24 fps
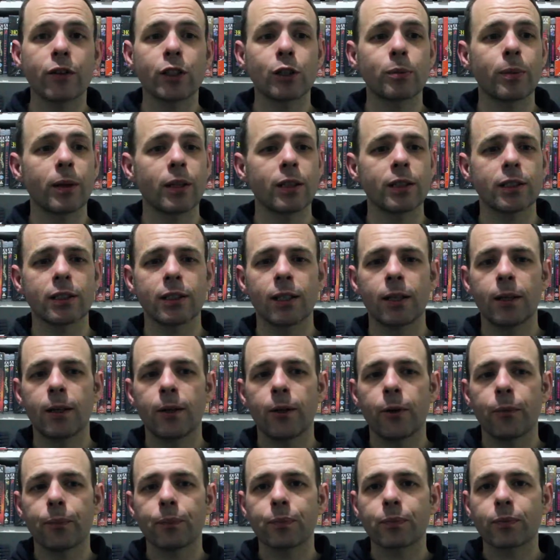of the Spirits
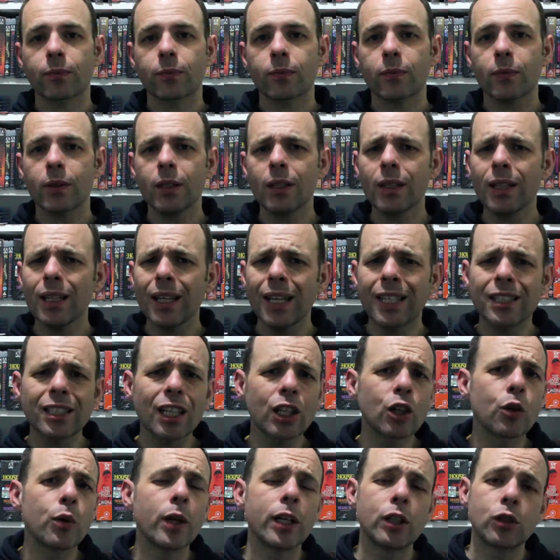is
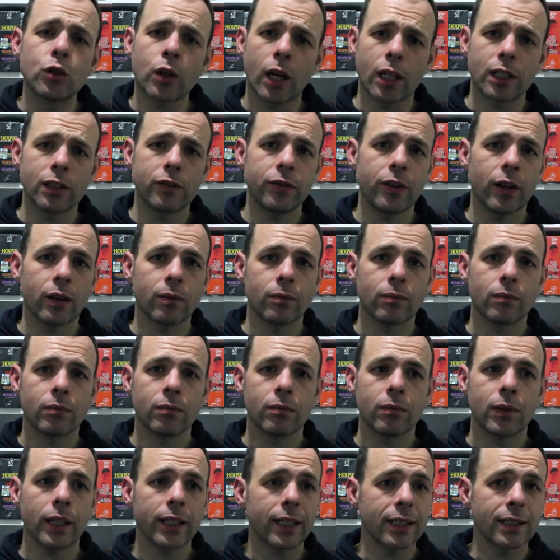a great transfer.
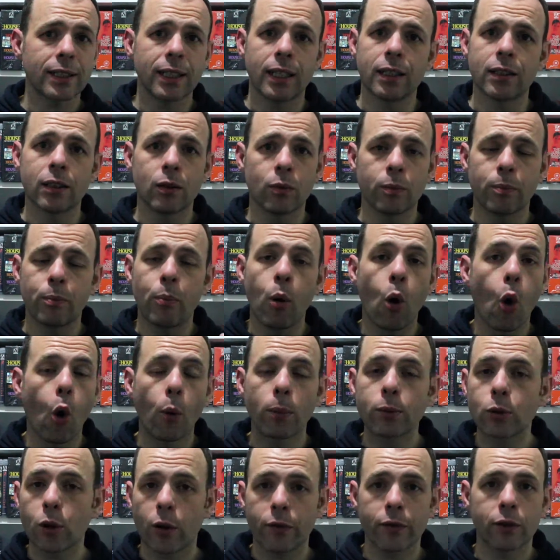Like I said, it
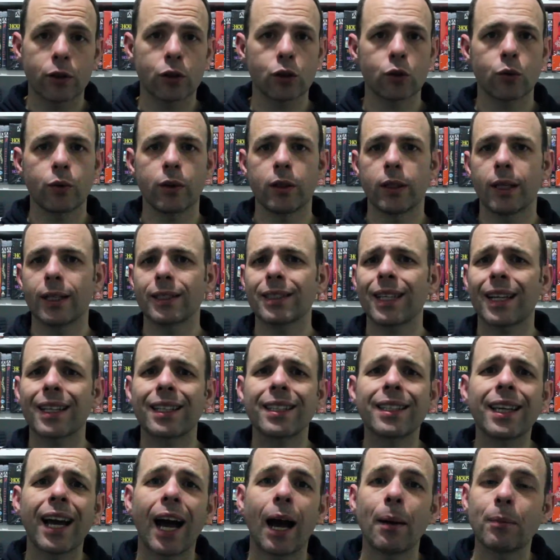pops off the screen. It's a
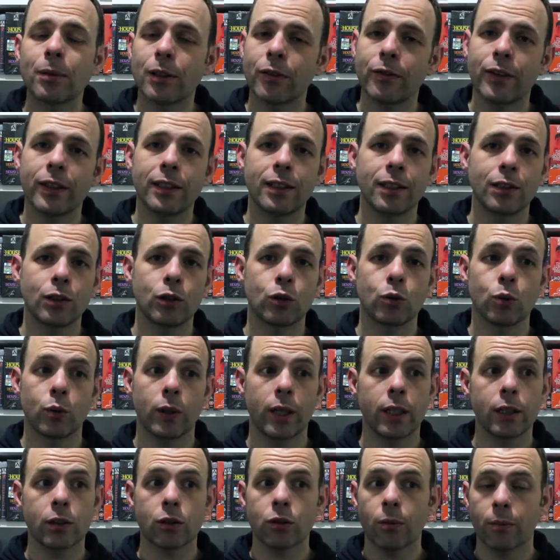captivating
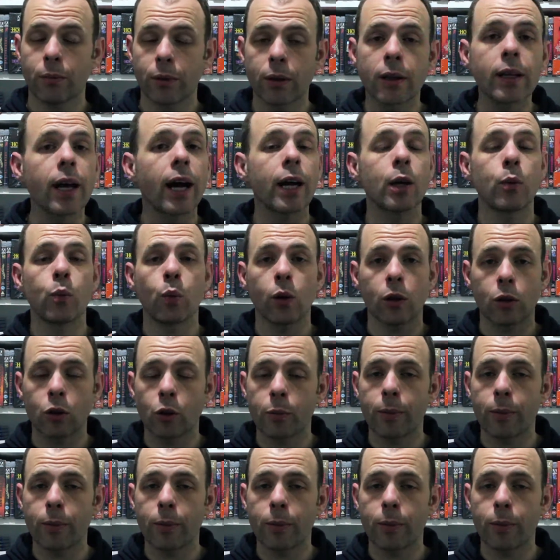story. It's something that I will